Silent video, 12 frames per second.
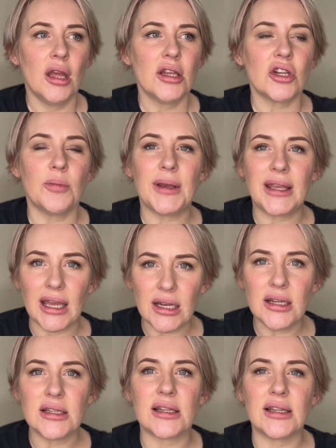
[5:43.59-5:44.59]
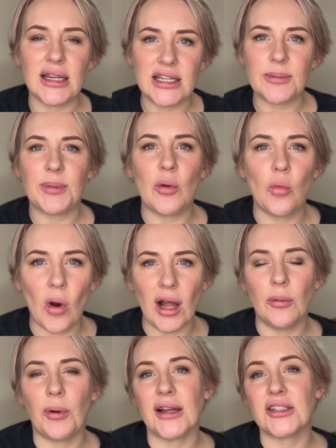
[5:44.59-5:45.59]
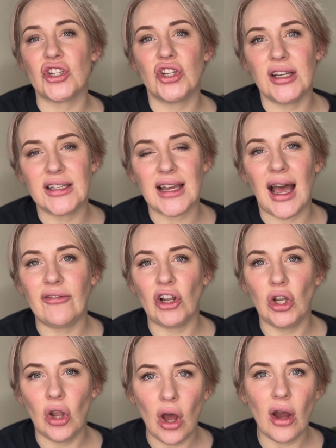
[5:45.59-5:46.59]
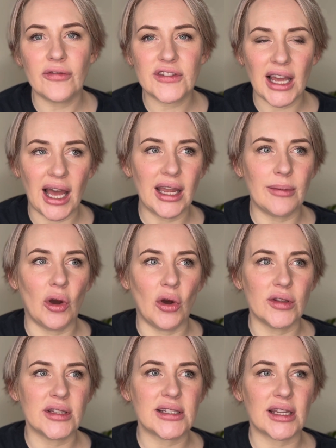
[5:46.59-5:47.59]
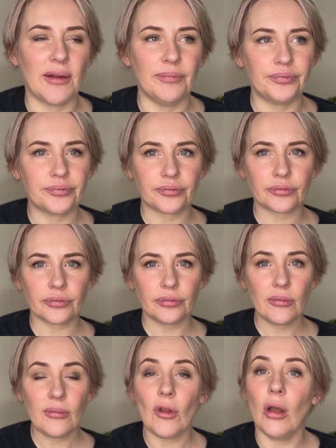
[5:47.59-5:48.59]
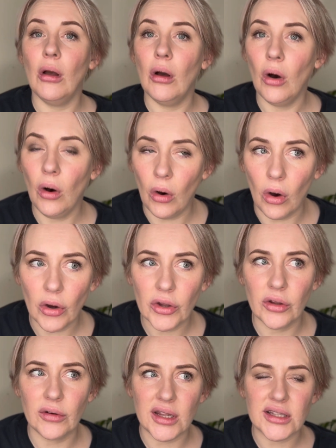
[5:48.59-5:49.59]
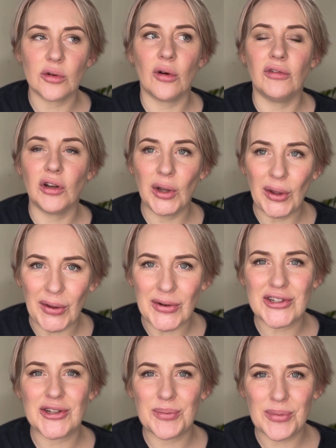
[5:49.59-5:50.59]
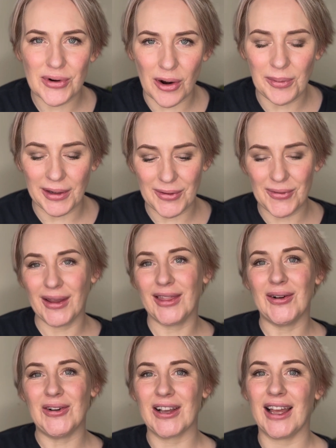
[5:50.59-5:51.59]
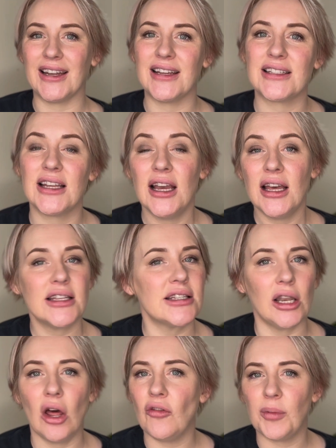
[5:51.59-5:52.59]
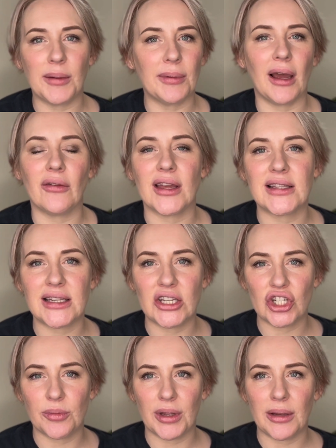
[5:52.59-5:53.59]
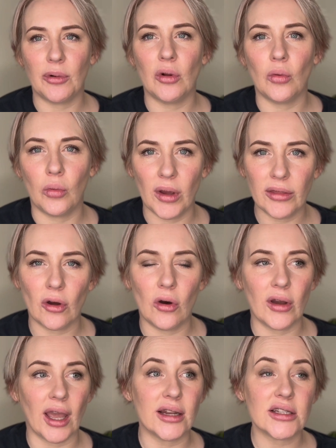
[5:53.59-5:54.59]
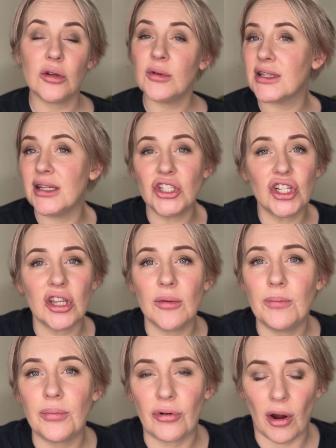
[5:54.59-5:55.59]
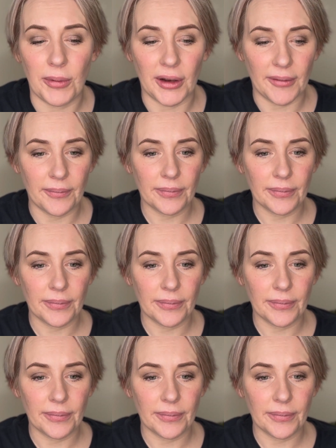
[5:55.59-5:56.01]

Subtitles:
So beginners need to be well practiced. You need to have a lot of time on skin, or you need to have learnt properly with organics. There's a lot of people out there teaching people with organics who are teaching them properly.